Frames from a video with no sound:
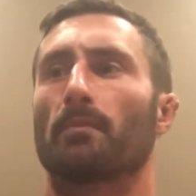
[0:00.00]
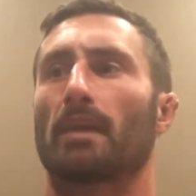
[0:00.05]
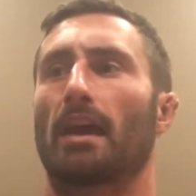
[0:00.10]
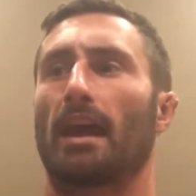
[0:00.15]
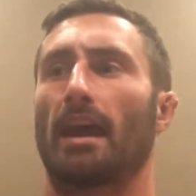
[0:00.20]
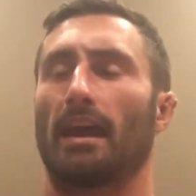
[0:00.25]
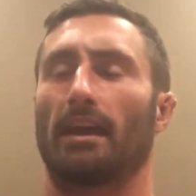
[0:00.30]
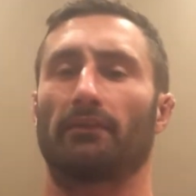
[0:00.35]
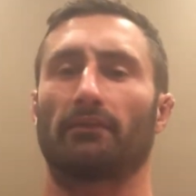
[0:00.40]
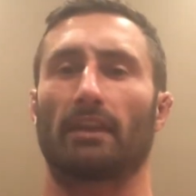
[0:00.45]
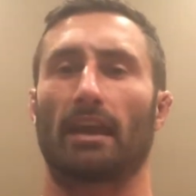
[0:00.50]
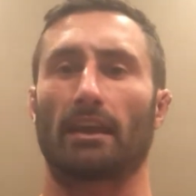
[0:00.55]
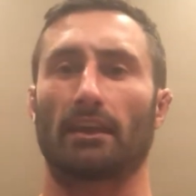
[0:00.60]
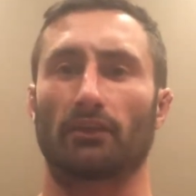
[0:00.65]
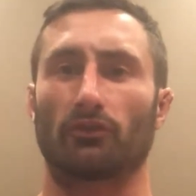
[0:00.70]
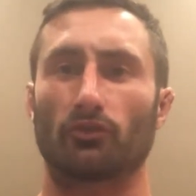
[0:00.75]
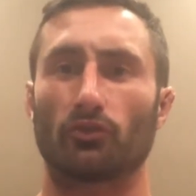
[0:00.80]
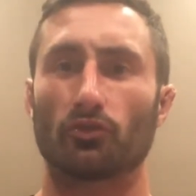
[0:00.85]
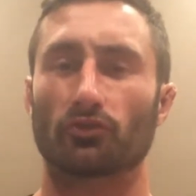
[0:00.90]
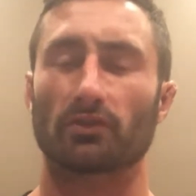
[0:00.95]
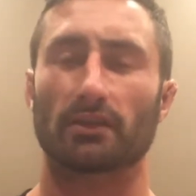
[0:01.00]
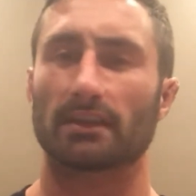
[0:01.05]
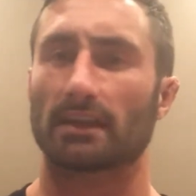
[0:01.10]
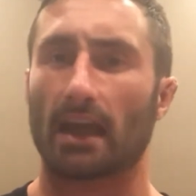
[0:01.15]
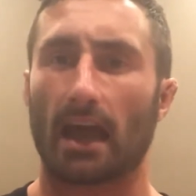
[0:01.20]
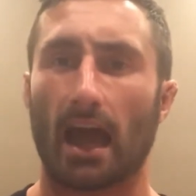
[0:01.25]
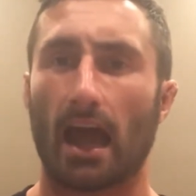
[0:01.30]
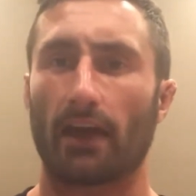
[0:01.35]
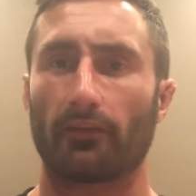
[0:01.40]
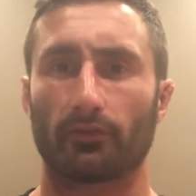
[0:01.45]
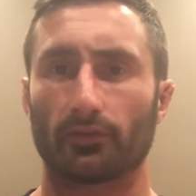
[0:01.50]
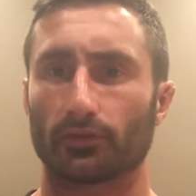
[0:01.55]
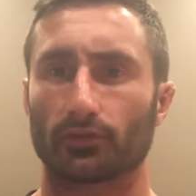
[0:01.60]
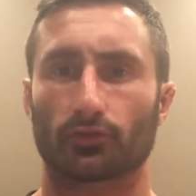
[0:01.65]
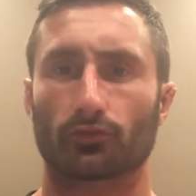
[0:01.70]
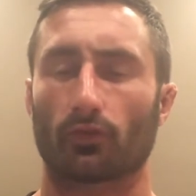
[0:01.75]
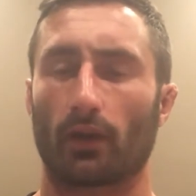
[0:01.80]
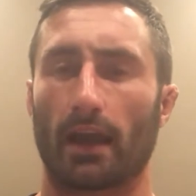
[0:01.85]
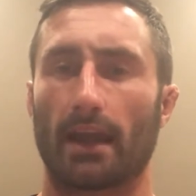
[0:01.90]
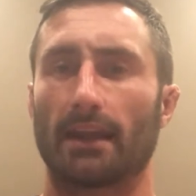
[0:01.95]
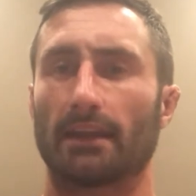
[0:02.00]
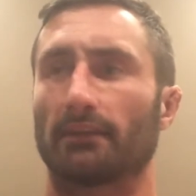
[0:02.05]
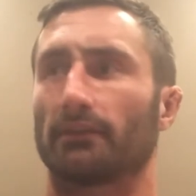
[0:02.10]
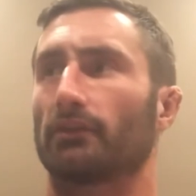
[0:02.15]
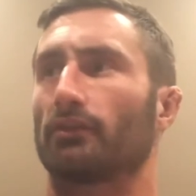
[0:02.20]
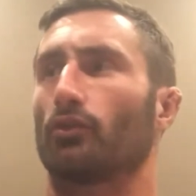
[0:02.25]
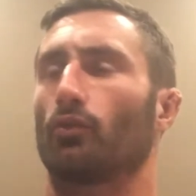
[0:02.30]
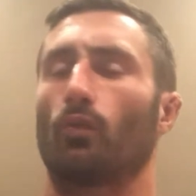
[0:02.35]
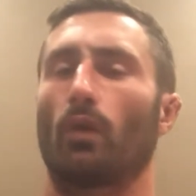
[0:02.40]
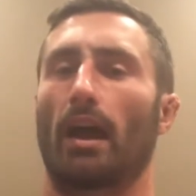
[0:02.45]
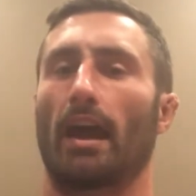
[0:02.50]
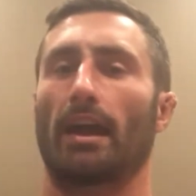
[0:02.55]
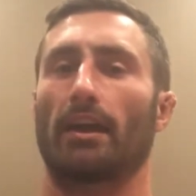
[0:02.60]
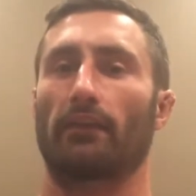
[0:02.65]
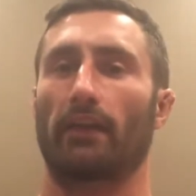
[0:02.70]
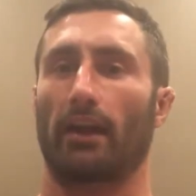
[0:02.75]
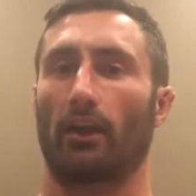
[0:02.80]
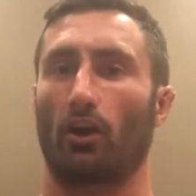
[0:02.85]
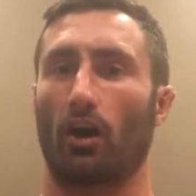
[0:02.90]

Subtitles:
and they usually haven't trained the way that